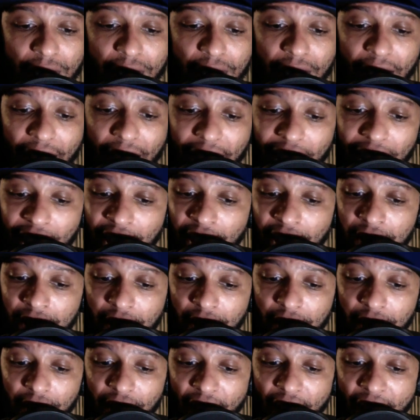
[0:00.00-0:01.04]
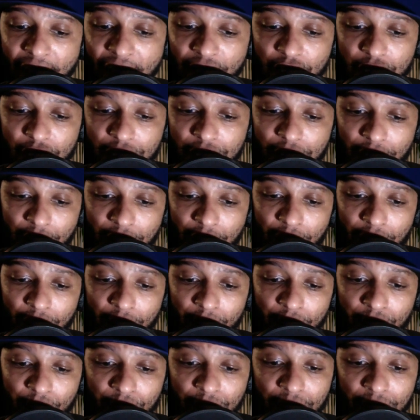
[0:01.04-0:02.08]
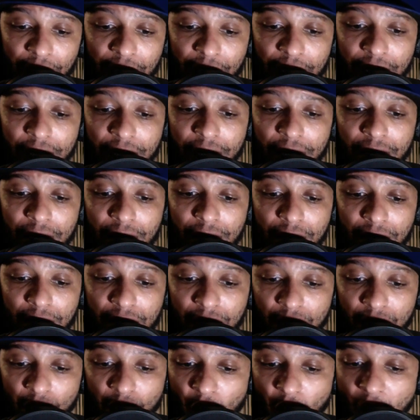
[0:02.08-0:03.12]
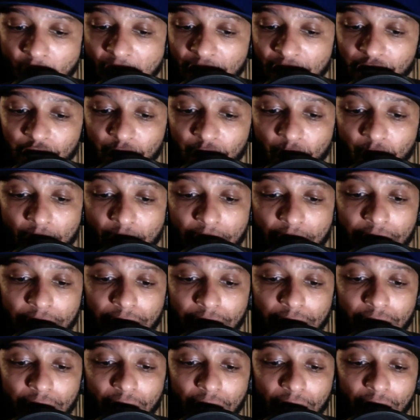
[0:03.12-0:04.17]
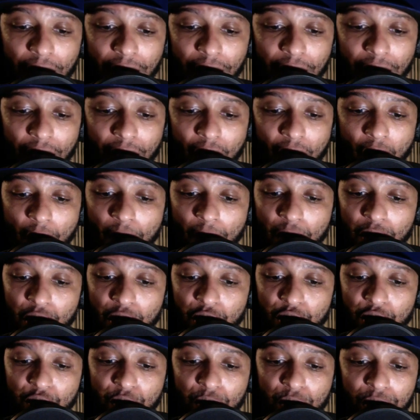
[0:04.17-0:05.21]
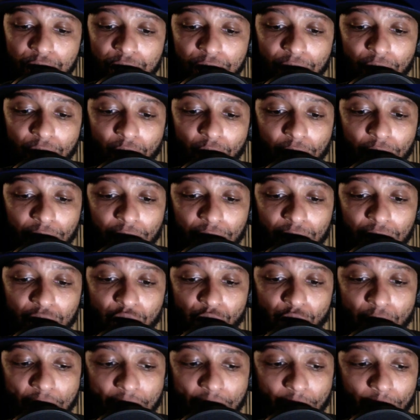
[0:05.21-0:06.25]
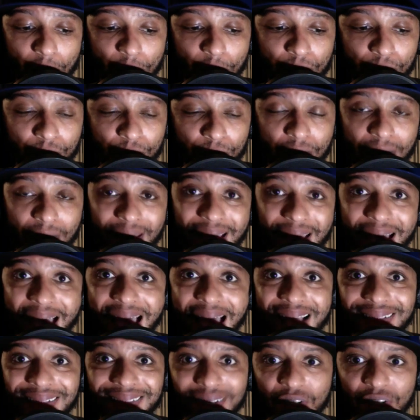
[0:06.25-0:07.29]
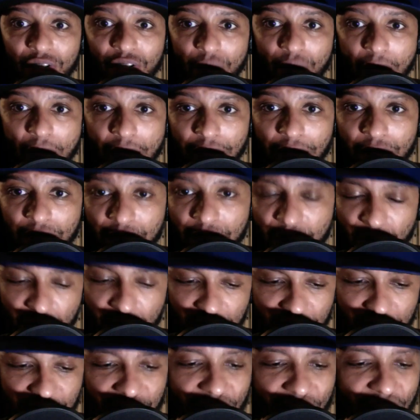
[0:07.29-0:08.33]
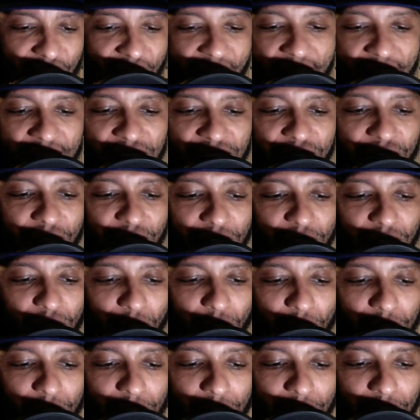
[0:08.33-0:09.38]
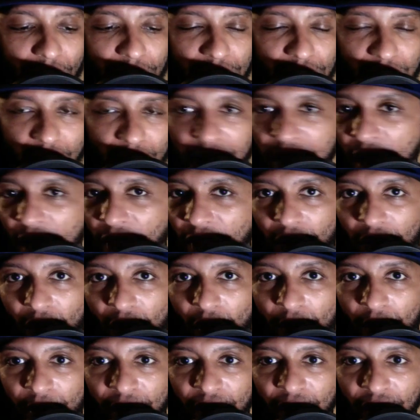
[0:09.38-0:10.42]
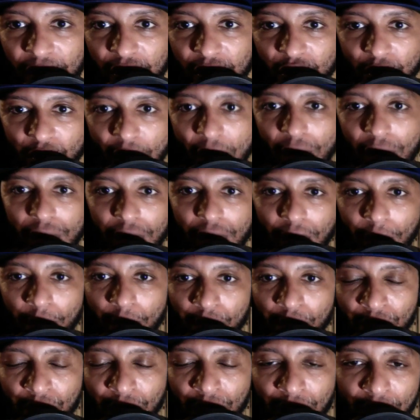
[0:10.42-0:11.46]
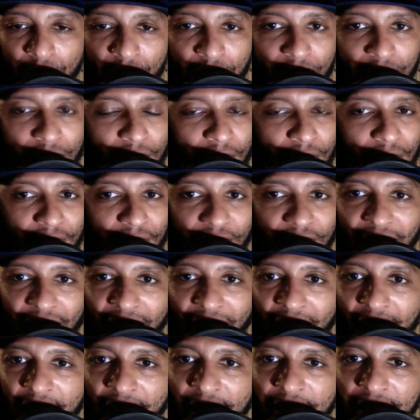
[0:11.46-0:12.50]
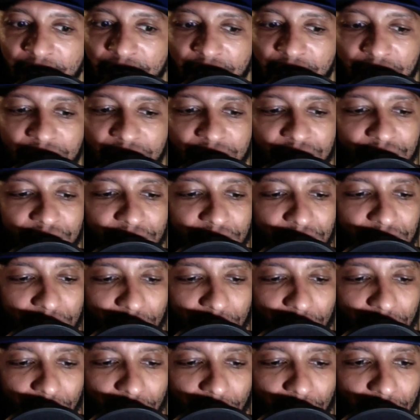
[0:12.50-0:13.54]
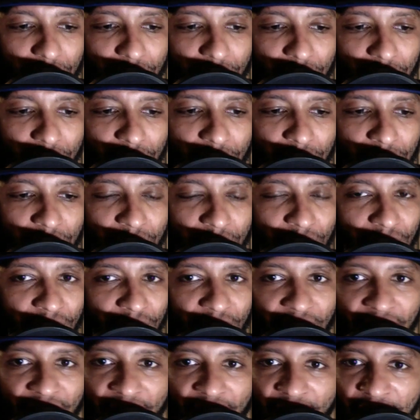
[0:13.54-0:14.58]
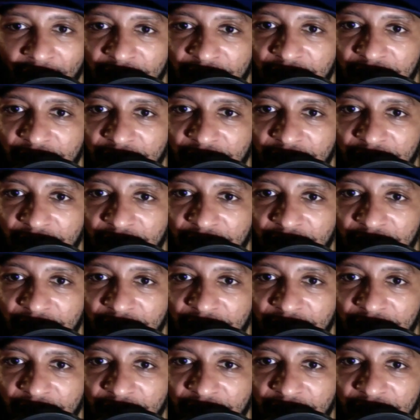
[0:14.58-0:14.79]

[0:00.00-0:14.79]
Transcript: And last year, he washed away almost 2-year winless drought at this track. So this was his last victory, and he's on another little bit of a drought here. Last season, last